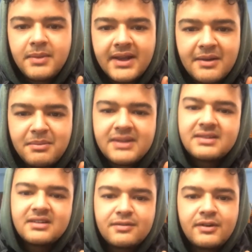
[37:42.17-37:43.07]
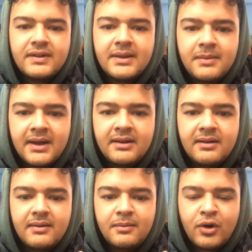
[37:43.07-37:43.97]
making business for them
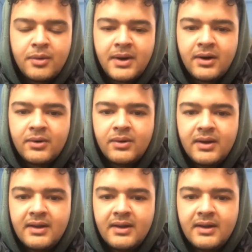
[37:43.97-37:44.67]
and more about